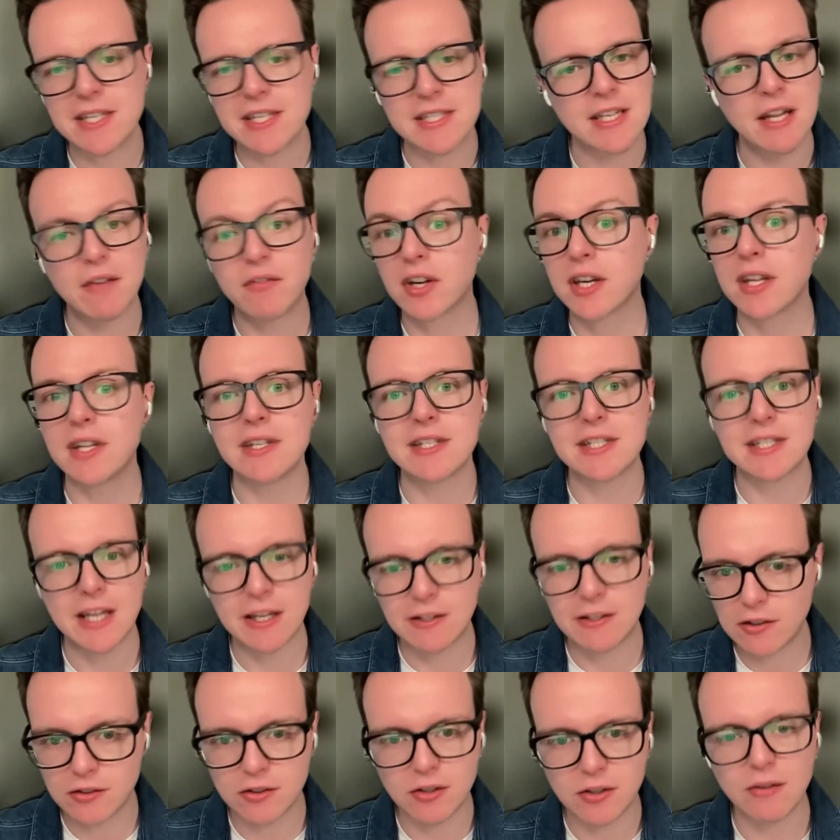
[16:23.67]
has never
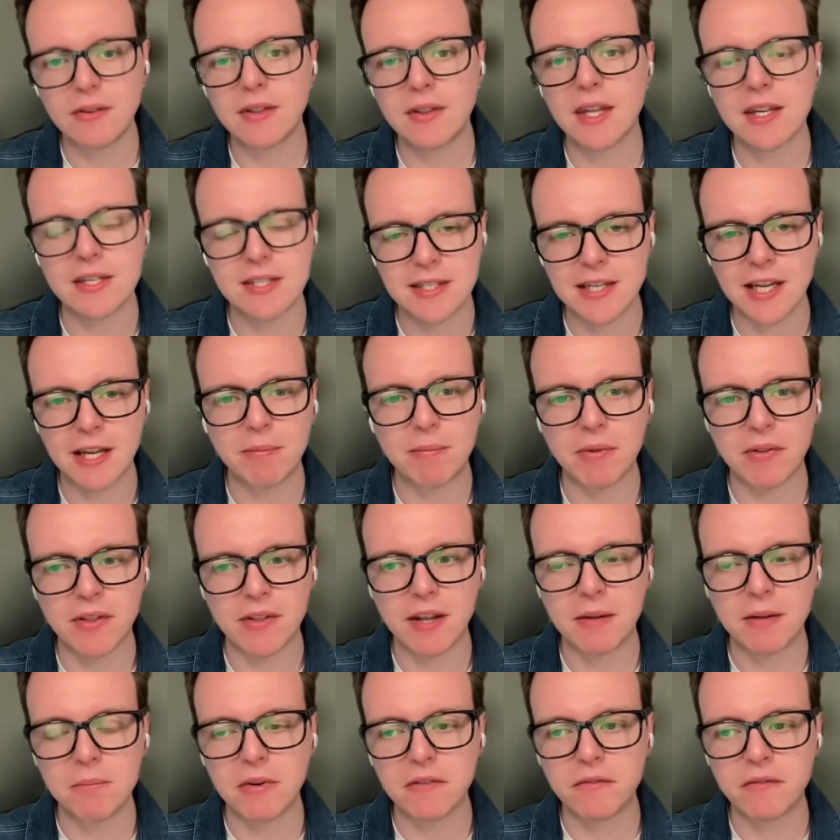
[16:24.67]
considered doing this type of
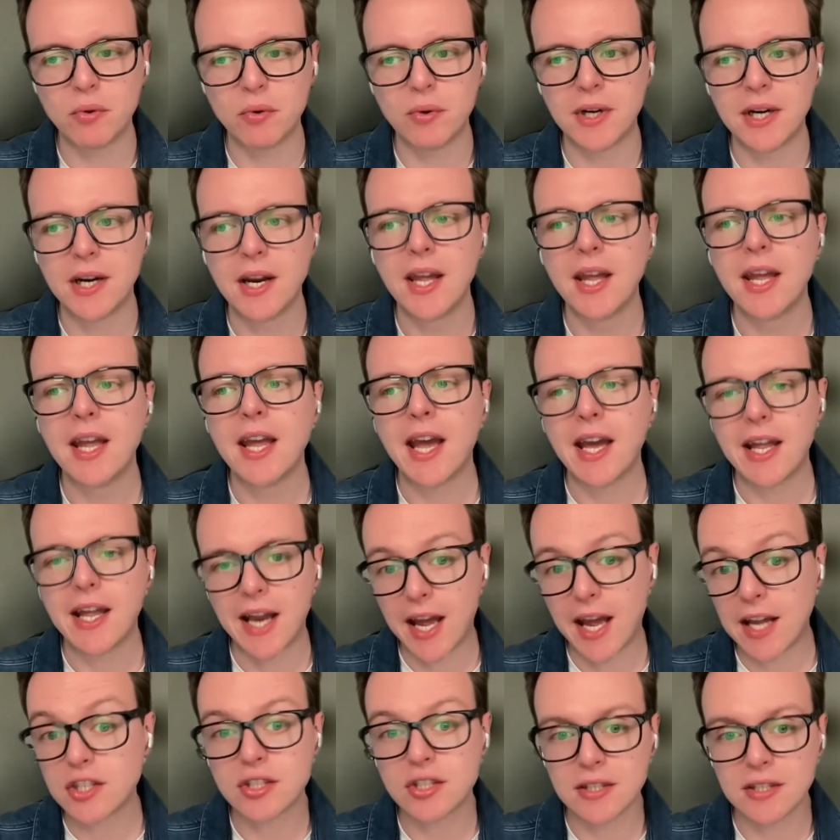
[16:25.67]
thing before, and
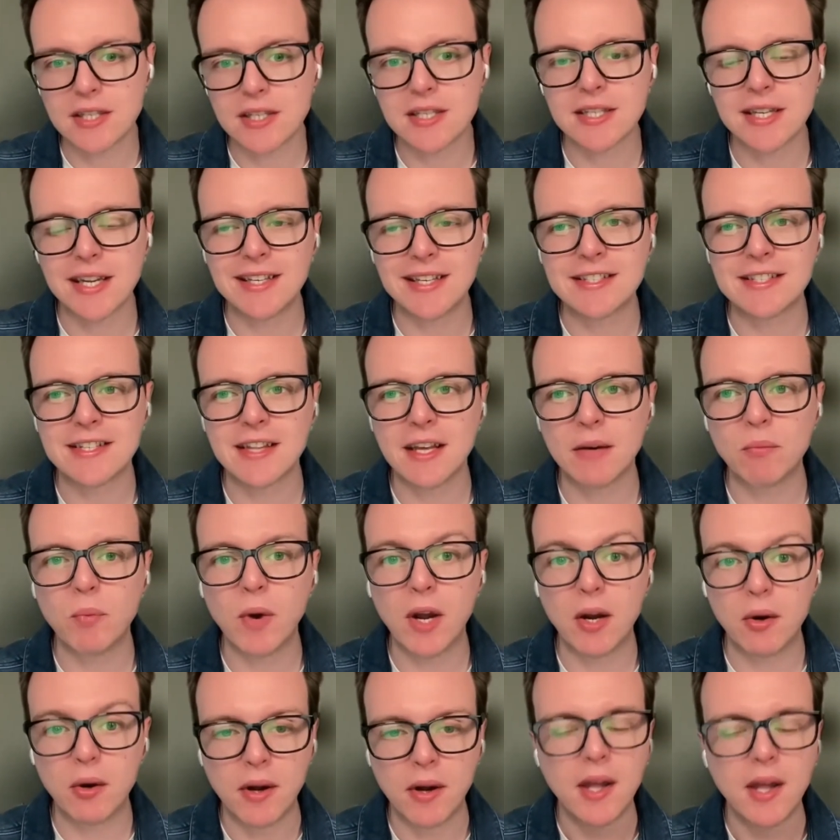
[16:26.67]
actually saying to them,
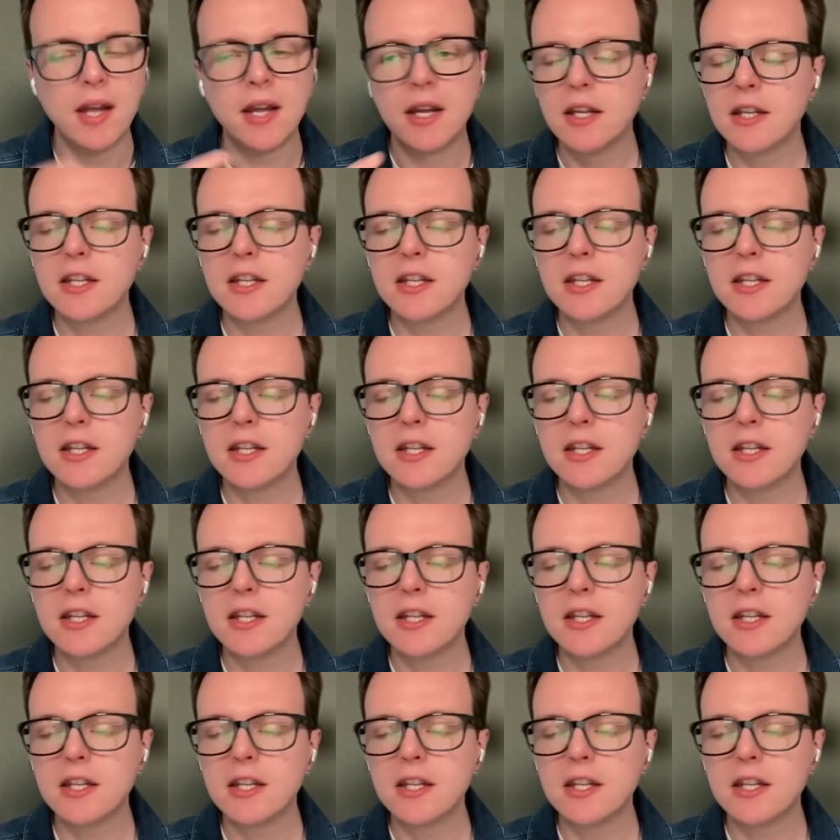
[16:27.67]
well,